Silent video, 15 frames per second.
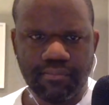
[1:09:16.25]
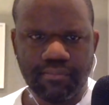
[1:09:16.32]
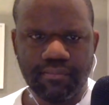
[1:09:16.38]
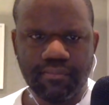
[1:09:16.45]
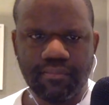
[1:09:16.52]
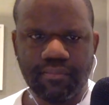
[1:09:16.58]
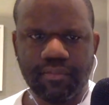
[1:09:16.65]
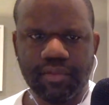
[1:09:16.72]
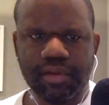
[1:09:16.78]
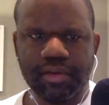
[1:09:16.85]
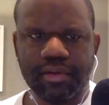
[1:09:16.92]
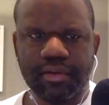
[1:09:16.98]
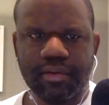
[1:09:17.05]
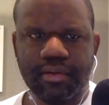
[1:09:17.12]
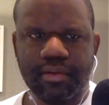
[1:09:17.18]
considered
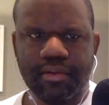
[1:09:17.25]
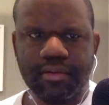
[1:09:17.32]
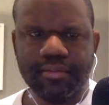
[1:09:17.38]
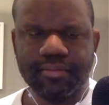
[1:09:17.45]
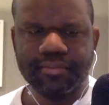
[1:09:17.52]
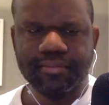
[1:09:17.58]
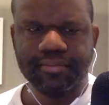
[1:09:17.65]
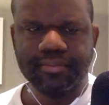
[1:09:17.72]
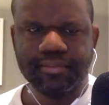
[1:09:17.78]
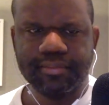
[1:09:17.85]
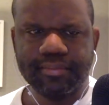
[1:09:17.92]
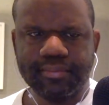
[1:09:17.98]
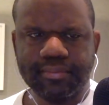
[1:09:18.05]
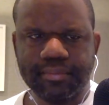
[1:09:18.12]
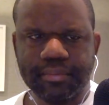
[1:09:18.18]
small.
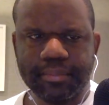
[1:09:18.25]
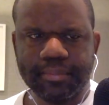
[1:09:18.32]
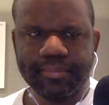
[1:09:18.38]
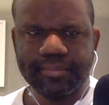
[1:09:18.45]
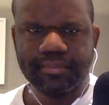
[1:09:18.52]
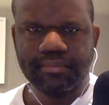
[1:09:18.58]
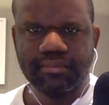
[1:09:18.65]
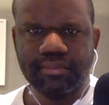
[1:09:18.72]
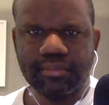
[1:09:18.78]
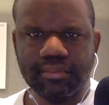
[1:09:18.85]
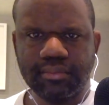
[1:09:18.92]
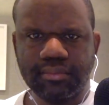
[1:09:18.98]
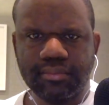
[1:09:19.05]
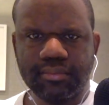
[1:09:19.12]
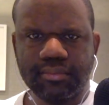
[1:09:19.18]
And that's the first city
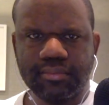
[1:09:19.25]
I was